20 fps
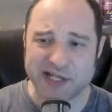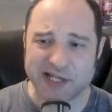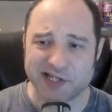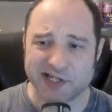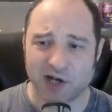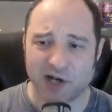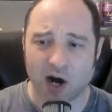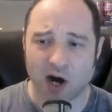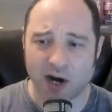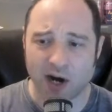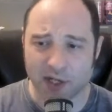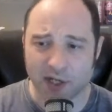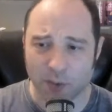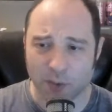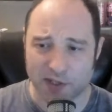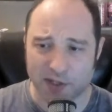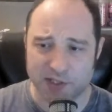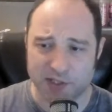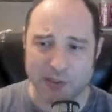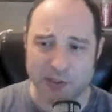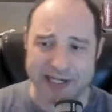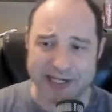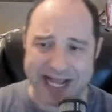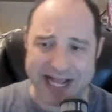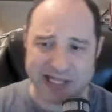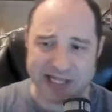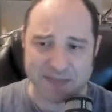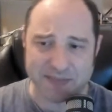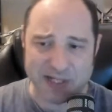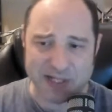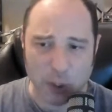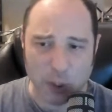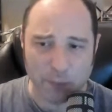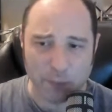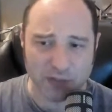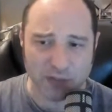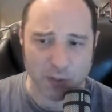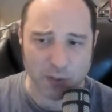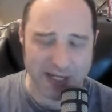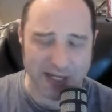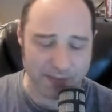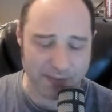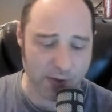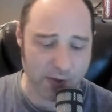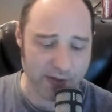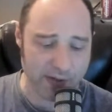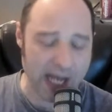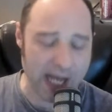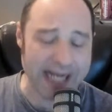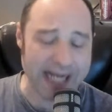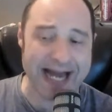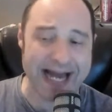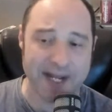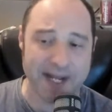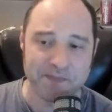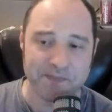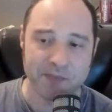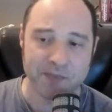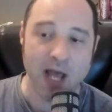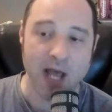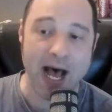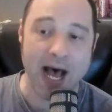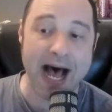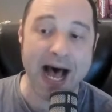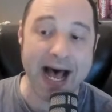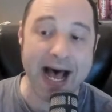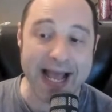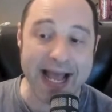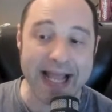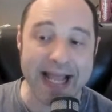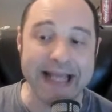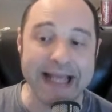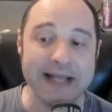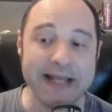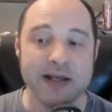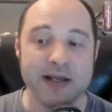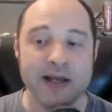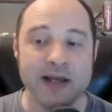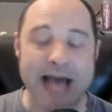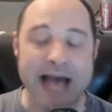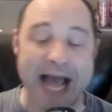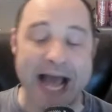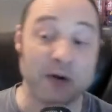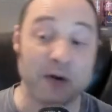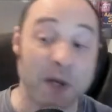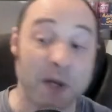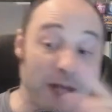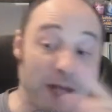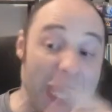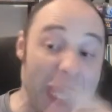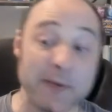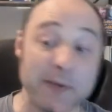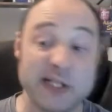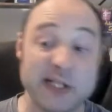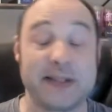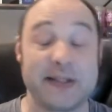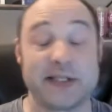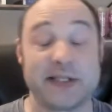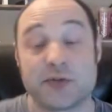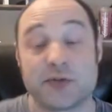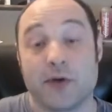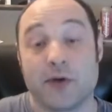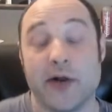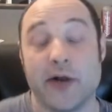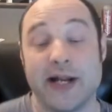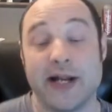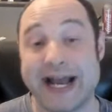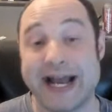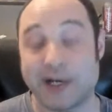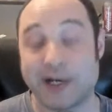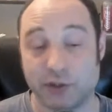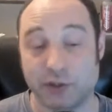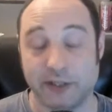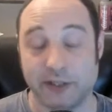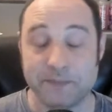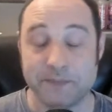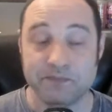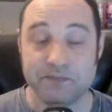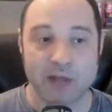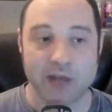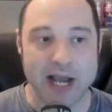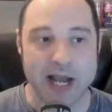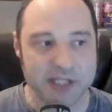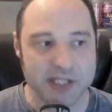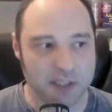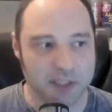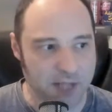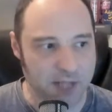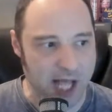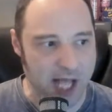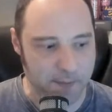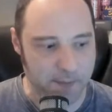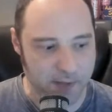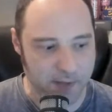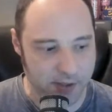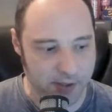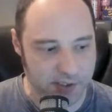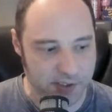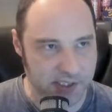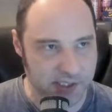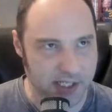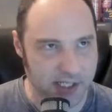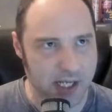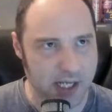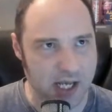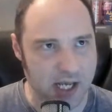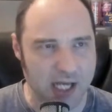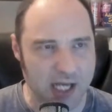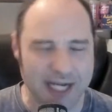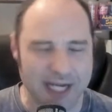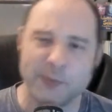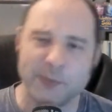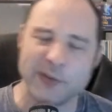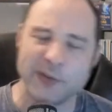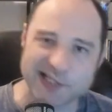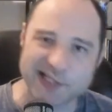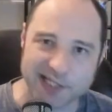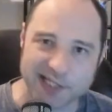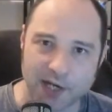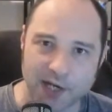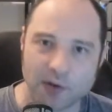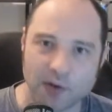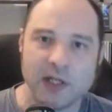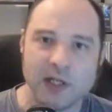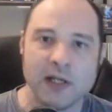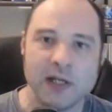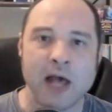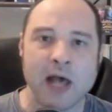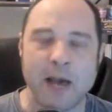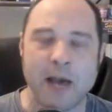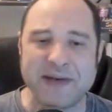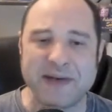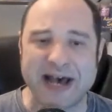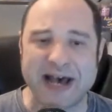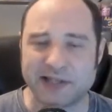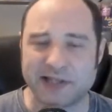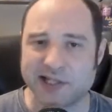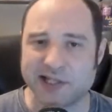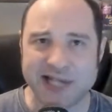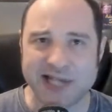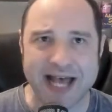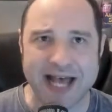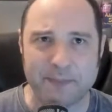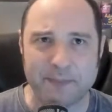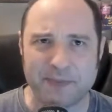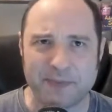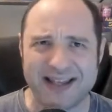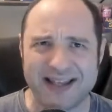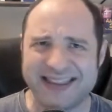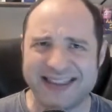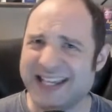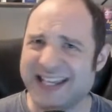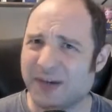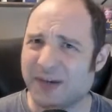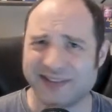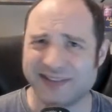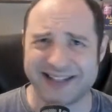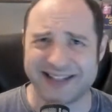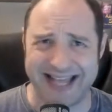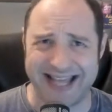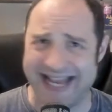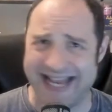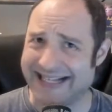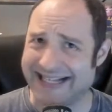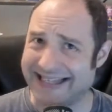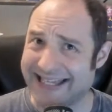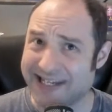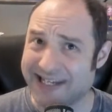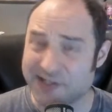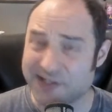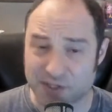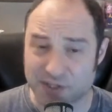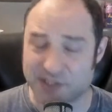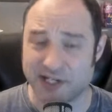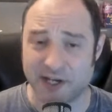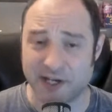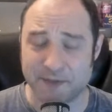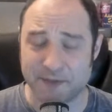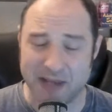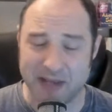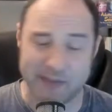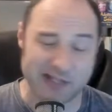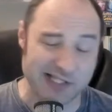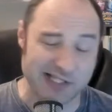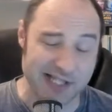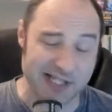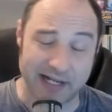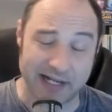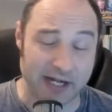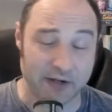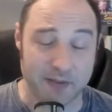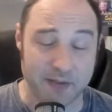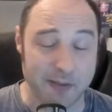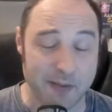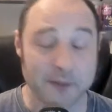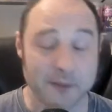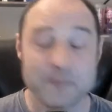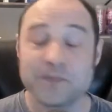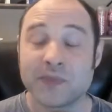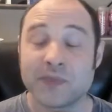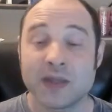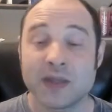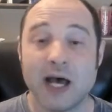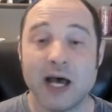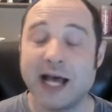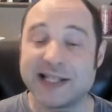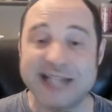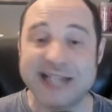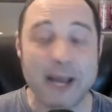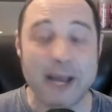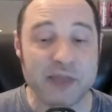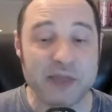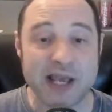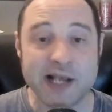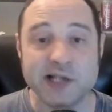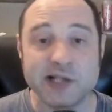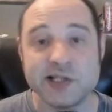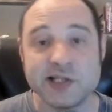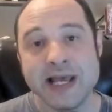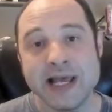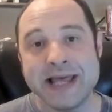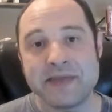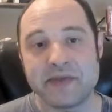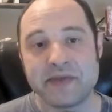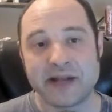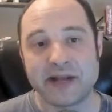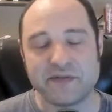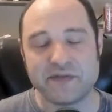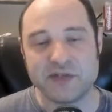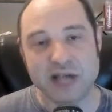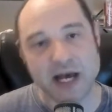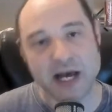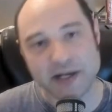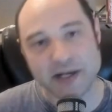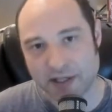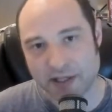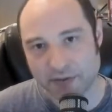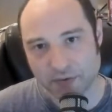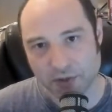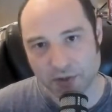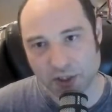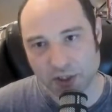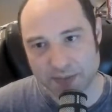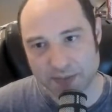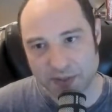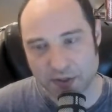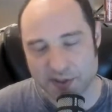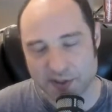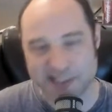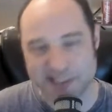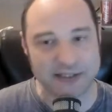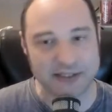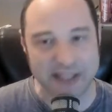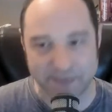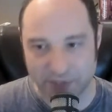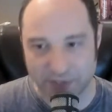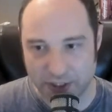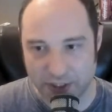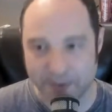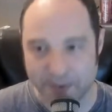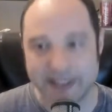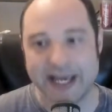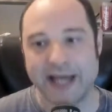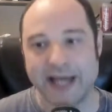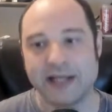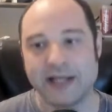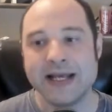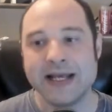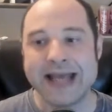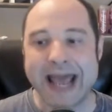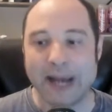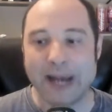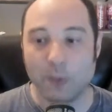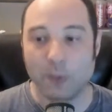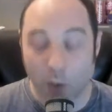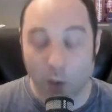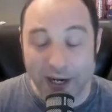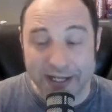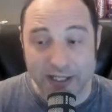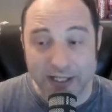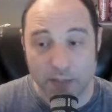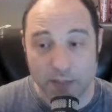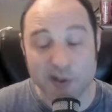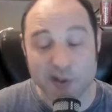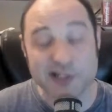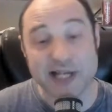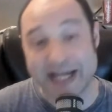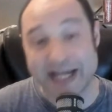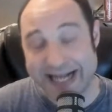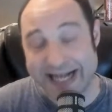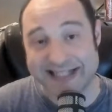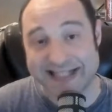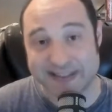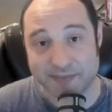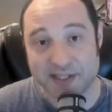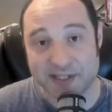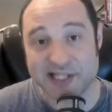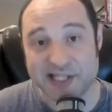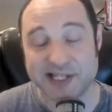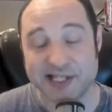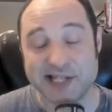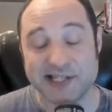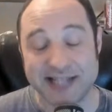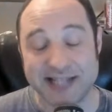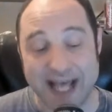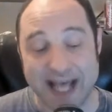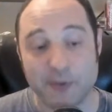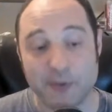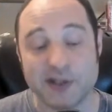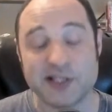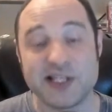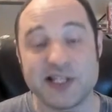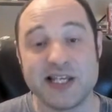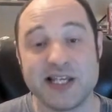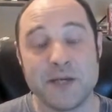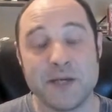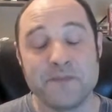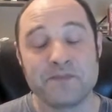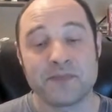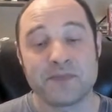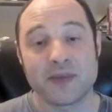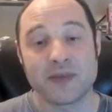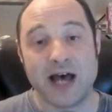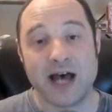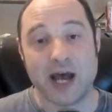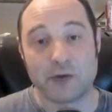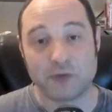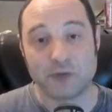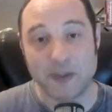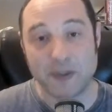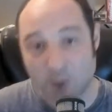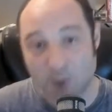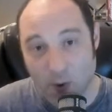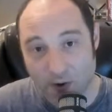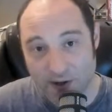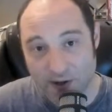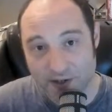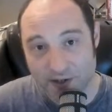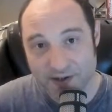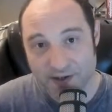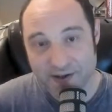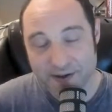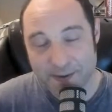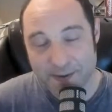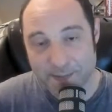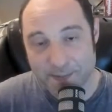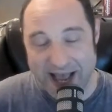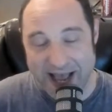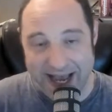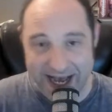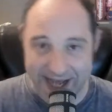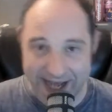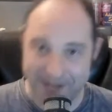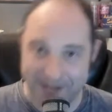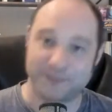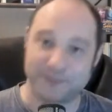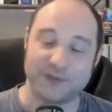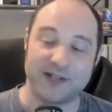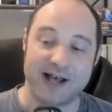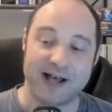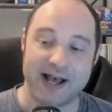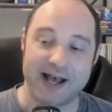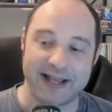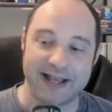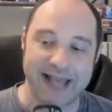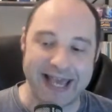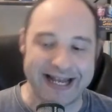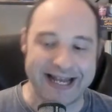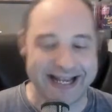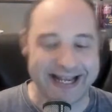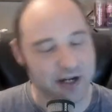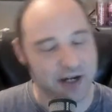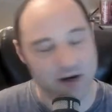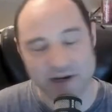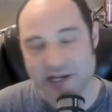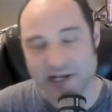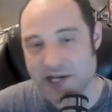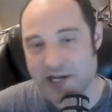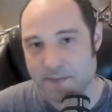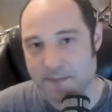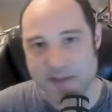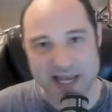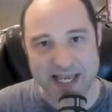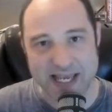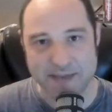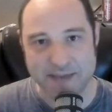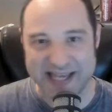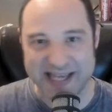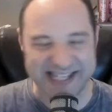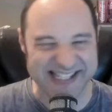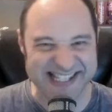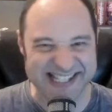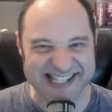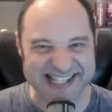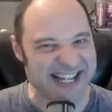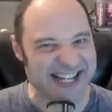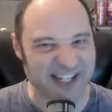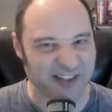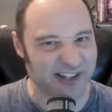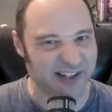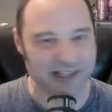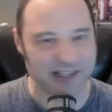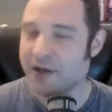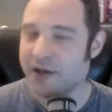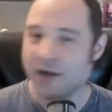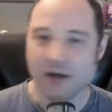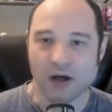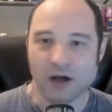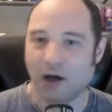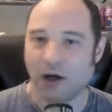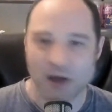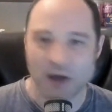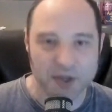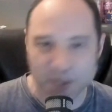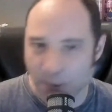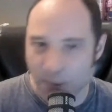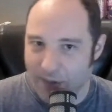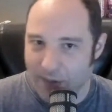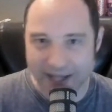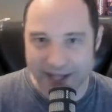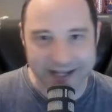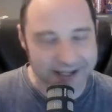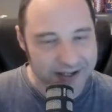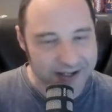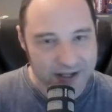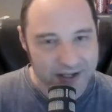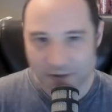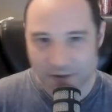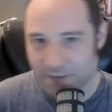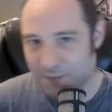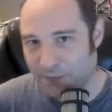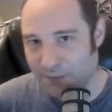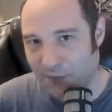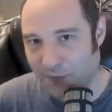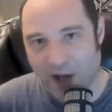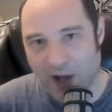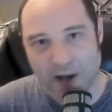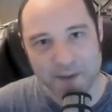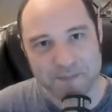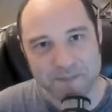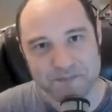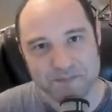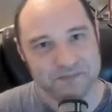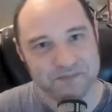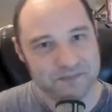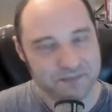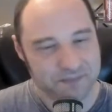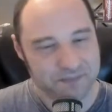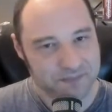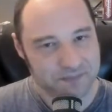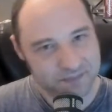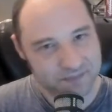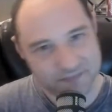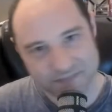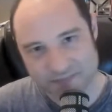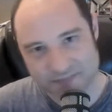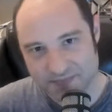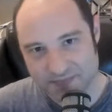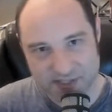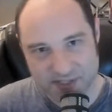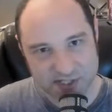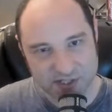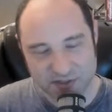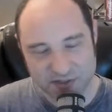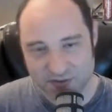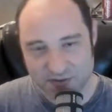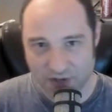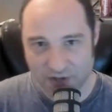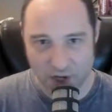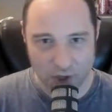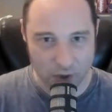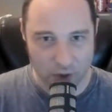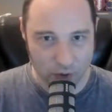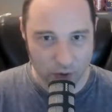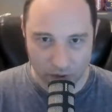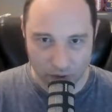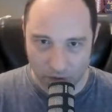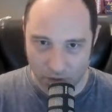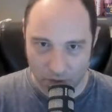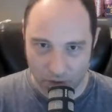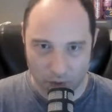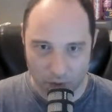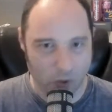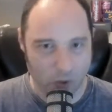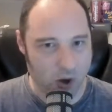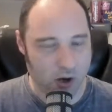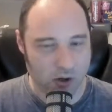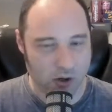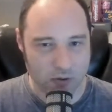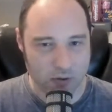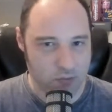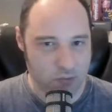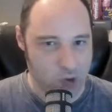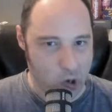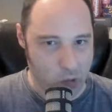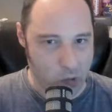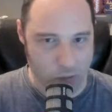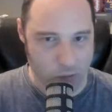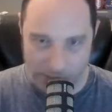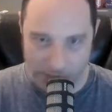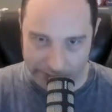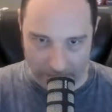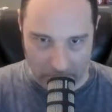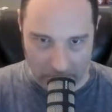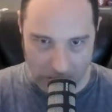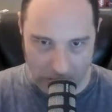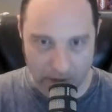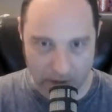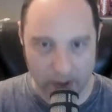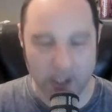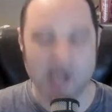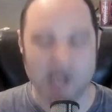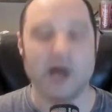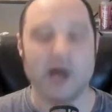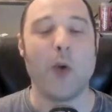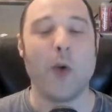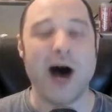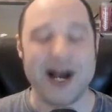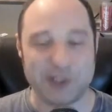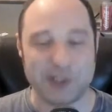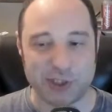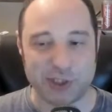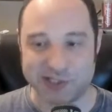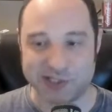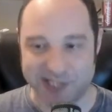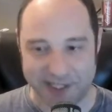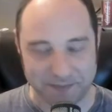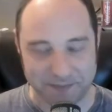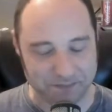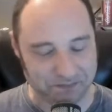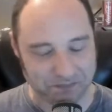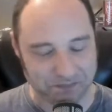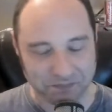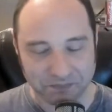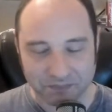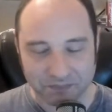things that aren't worth doing an Anthem? That's hopefully what I'm going. I got it. I wrote a blog post about this, Ronan, actually. I did a blog post a couple weeks ago about the top, I think it were like 8 things or so, maybe 10, I don't remember. Top things that I've done on a Royal Caribbean cruise I'll never do again. And one of them was on Anthem of the Seas, and that was the Ripcord by iFly. And I can already hear Becky Menken snickering all the way from Washington